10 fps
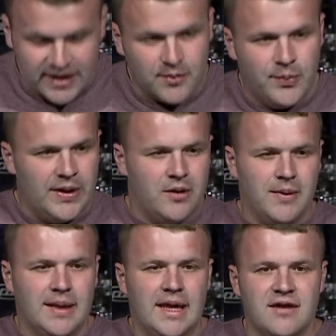I compare
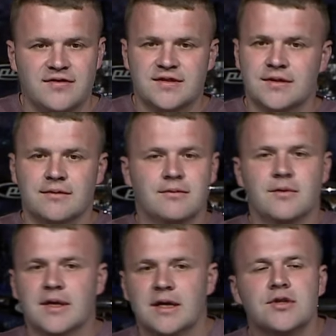my life to
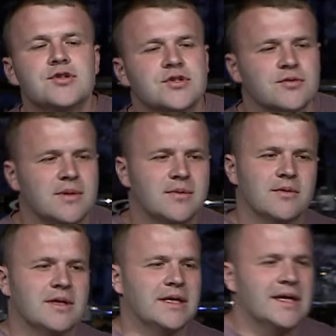what I used to remember
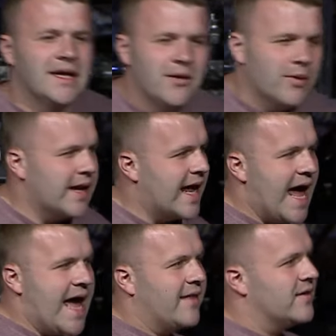when I
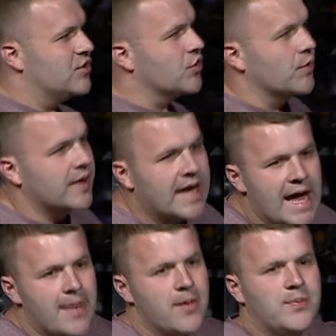had the joy, when I
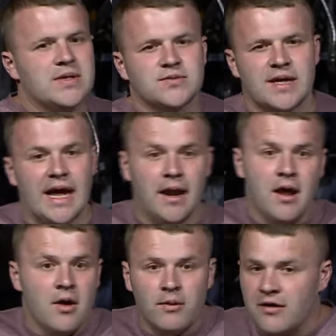had the peace, when
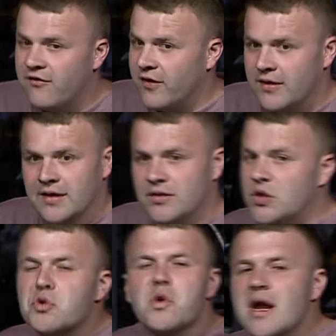it felt like
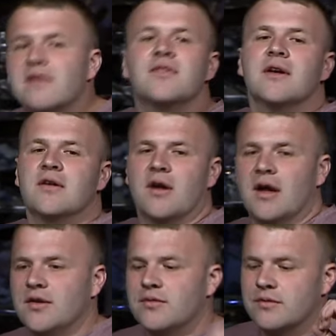you were right there,
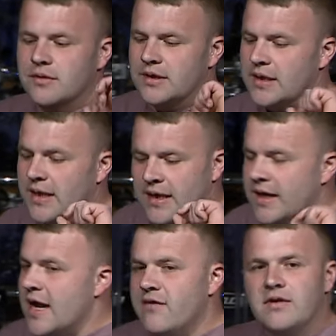God. You were
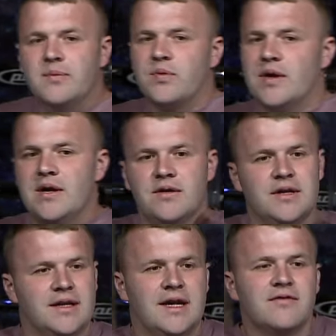in every prayer
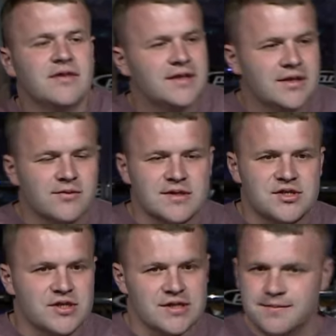and everything was
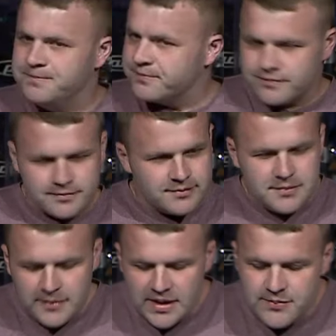just
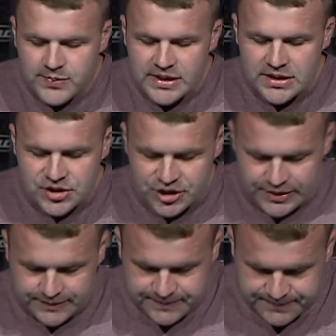
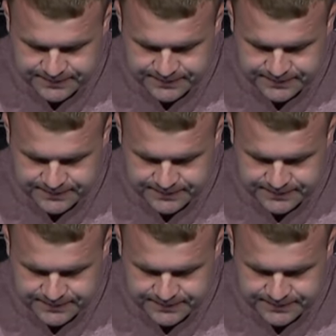peachy.